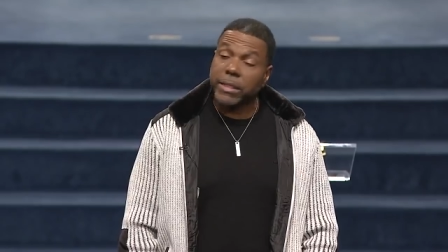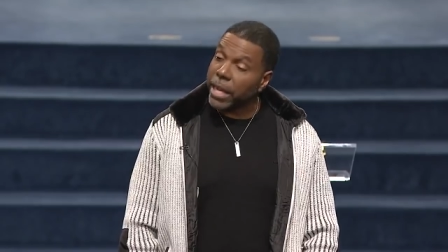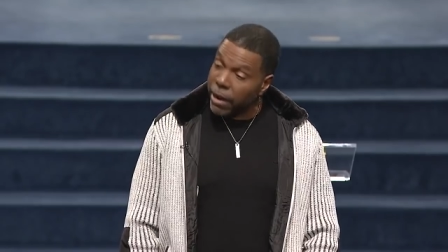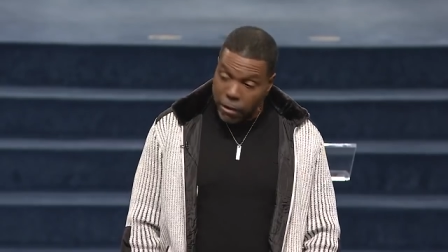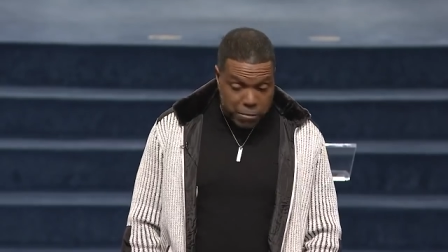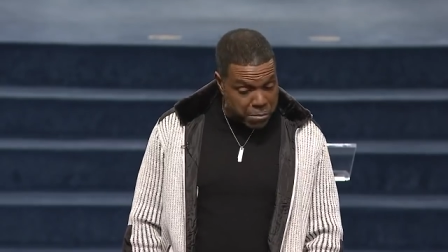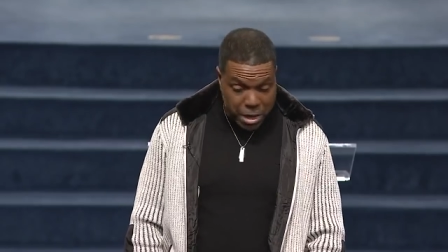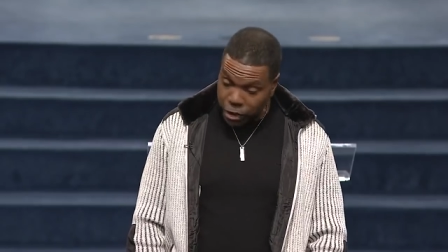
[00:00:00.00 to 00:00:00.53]

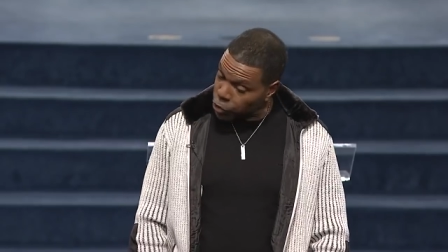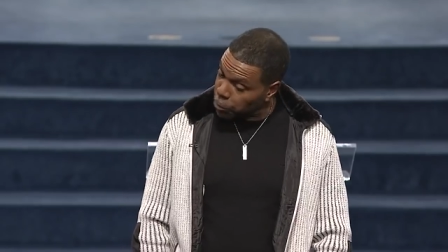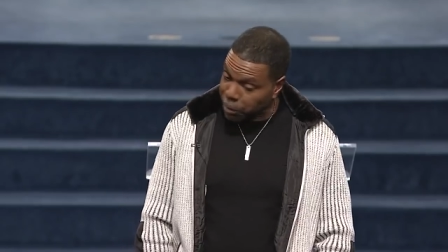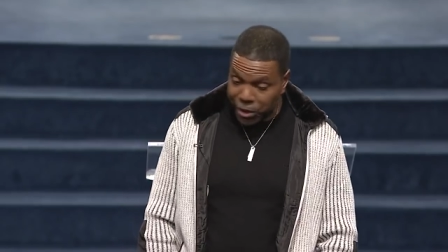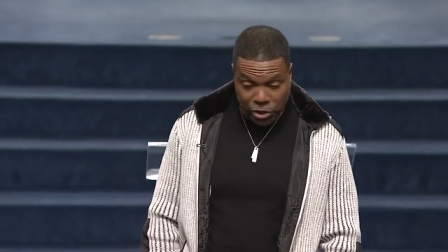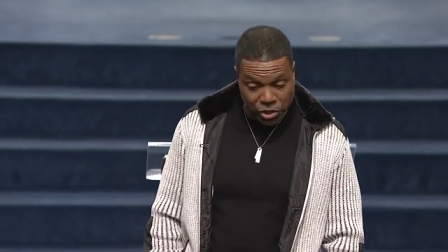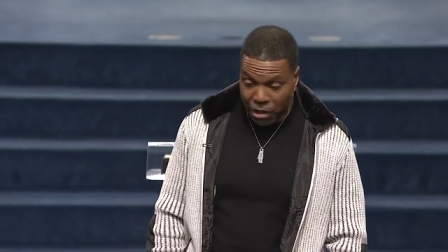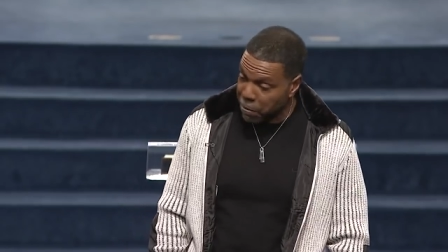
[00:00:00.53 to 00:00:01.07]
there must
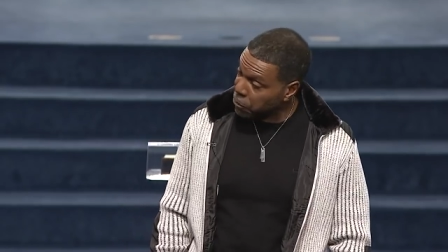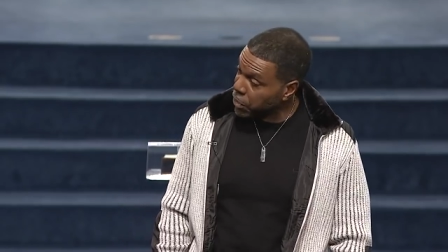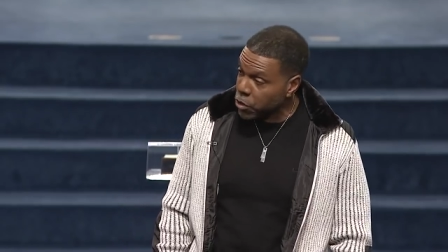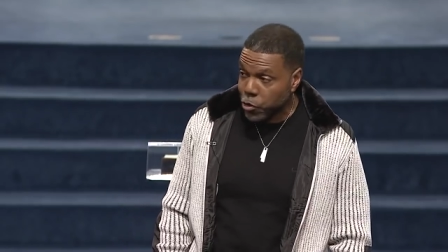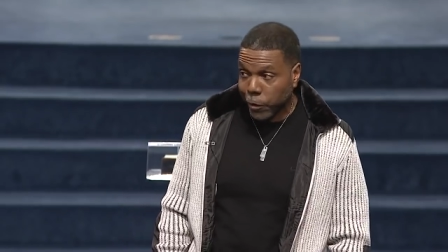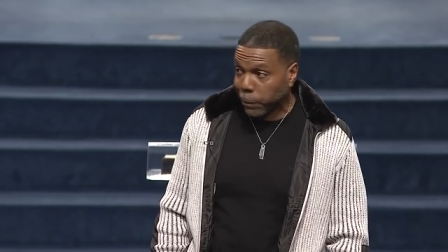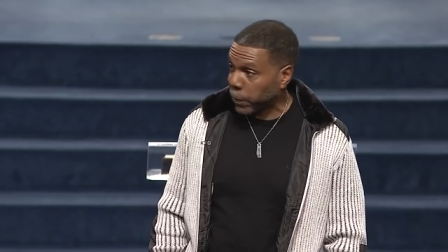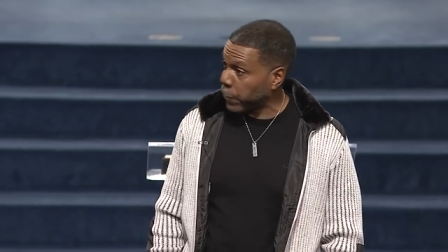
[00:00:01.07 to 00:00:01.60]
be something
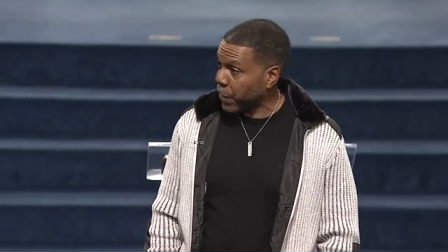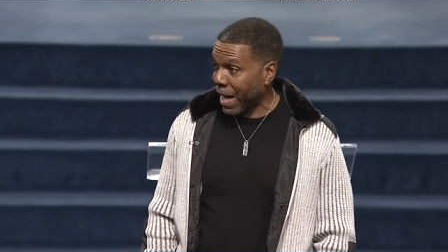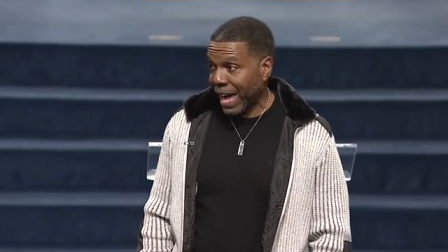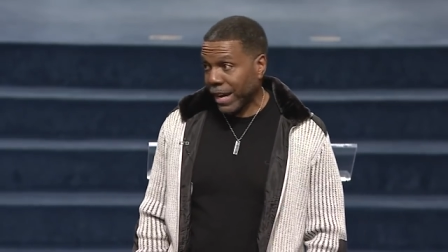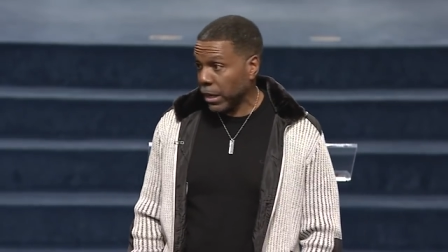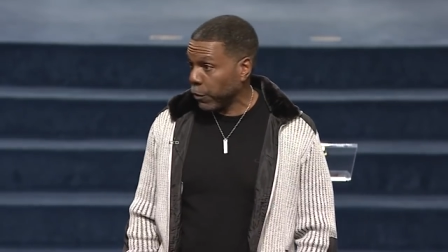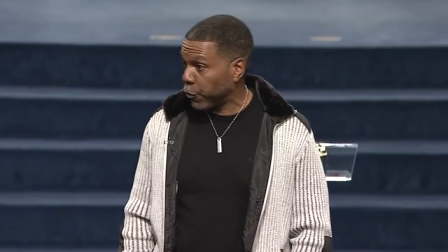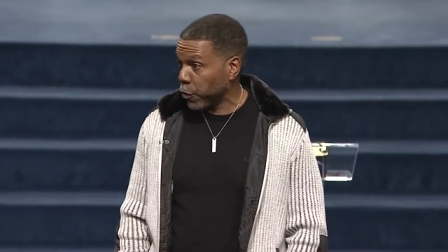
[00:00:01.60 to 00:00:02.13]
you're
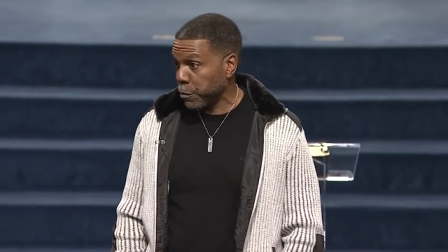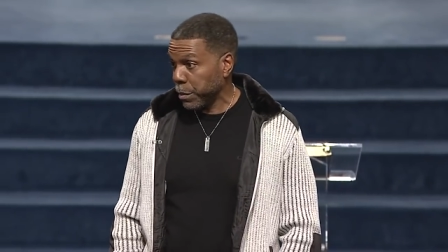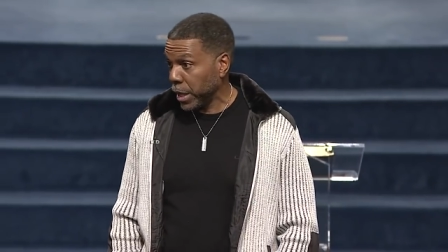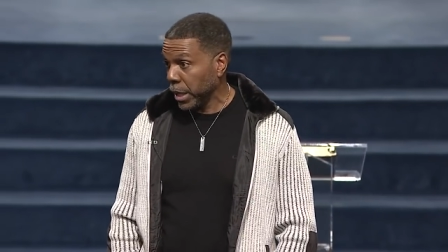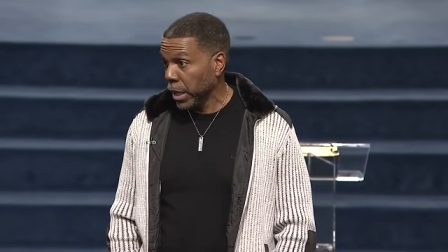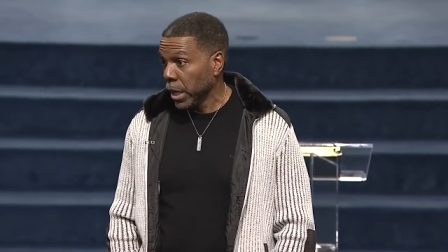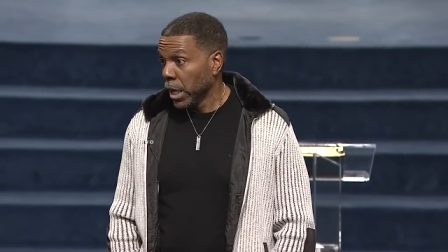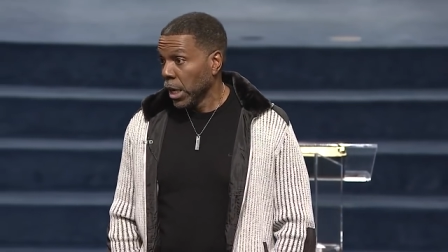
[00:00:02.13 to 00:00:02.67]
providing for me